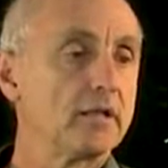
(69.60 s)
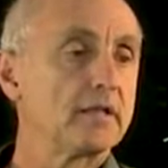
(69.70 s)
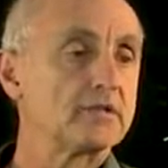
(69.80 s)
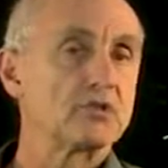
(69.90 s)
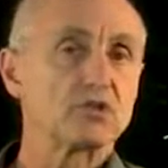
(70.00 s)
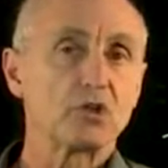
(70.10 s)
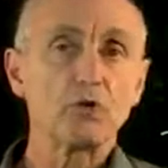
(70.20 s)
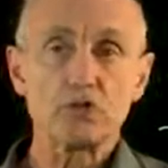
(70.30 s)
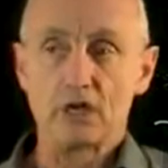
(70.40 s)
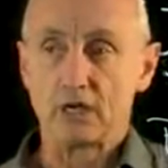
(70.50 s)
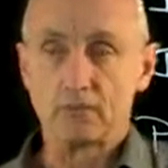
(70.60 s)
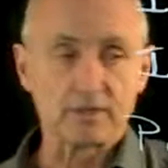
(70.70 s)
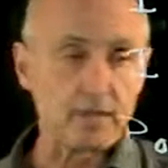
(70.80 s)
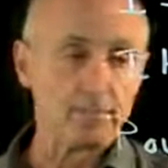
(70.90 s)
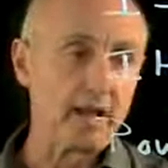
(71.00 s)
that's associated
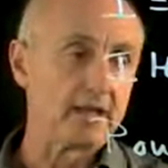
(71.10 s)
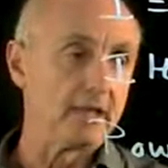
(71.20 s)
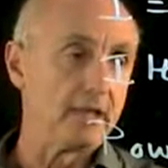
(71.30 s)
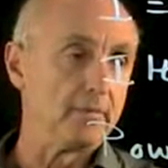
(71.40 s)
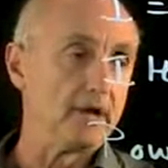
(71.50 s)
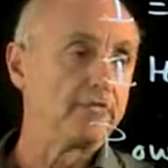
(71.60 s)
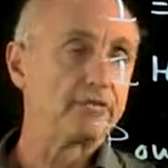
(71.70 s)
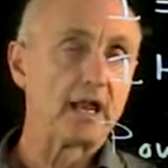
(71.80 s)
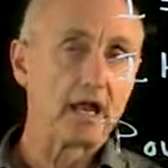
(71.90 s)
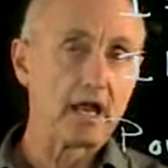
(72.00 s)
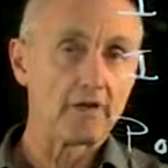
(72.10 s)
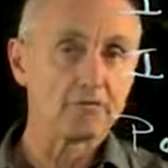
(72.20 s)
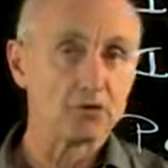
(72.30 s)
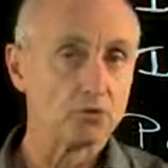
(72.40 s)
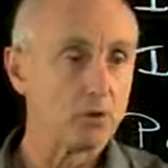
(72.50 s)
with that back EMF that I
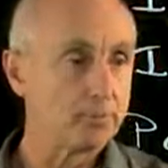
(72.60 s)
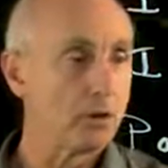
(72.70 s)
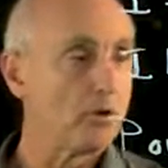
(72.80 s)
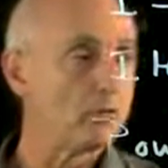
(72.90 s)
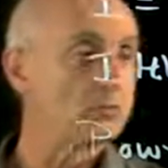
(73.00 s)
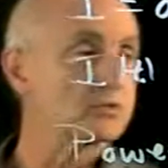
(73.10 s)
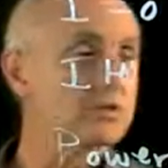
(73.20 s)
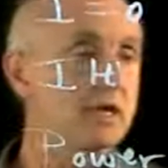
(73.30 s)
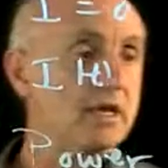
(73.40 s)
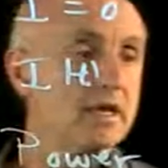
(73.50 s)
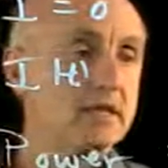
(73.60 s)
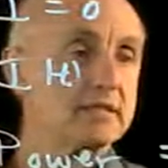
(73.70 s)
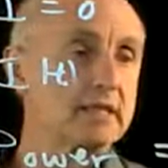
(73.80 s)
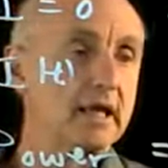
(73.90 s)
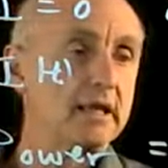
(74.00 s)
have to oppose
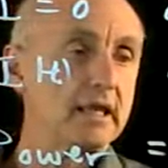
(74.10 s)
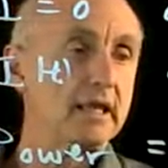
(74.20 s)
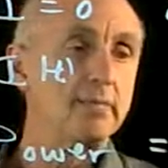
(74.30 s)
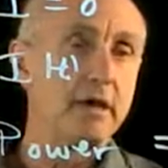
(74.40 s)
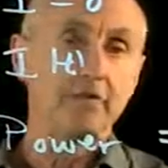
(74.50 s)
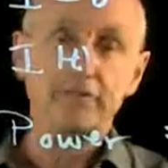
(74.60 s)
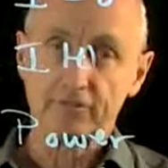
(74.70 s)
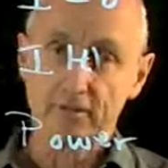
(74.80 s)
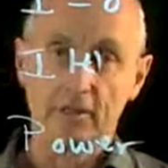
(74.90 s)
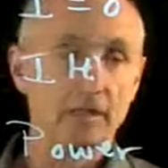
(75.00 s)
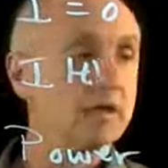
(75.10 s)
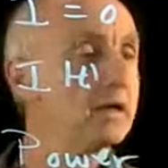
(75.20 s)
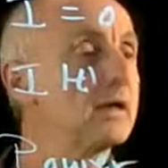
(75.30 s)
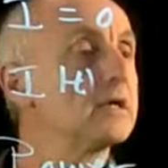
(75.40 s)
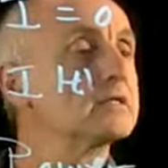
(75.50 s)
is that EMF
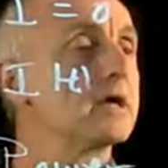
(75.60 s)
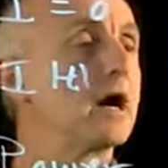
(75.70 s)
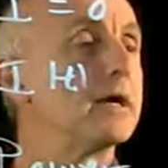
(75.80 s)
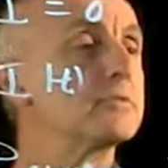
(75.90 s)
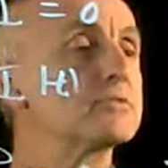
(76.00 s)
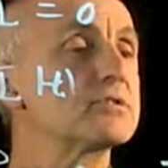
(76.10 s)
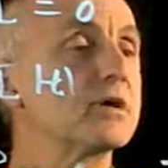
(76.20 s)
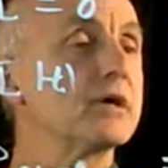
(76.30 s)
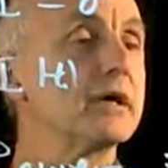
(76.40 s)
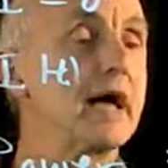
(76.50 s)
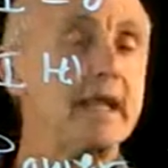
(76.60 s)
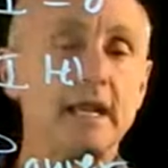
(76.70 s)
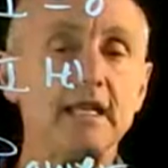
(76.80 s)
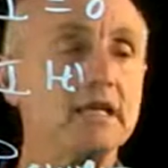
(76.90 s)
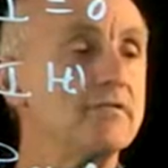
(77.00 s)
times, at
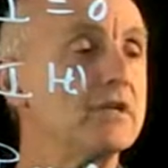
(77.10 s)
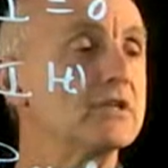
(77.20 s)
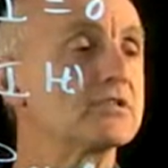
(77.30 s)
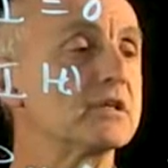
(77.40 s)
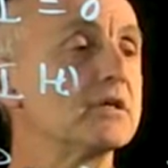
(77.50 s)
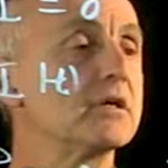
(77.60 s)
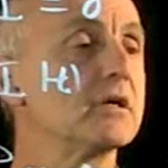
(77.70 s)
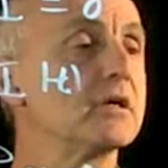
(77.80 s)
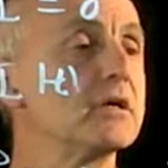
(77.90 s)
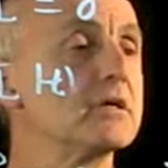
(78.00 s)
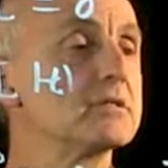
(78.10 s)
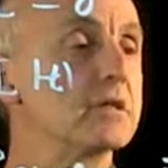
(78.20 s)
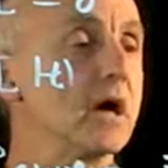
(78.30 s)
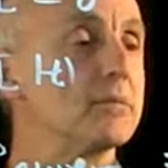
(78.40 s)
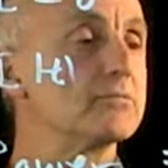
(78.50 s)
any given instant,
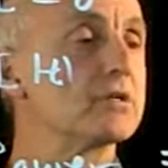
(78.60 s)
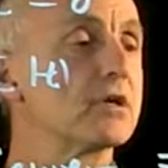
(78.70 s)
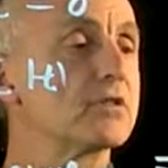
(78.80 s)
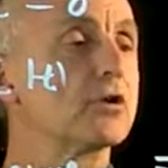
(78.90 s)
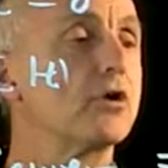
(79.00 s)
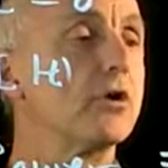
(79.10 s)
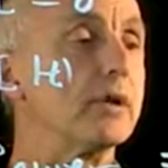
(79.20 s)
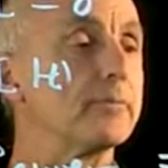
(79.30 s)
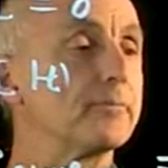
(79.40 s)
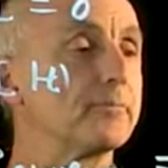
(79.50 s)
times the current.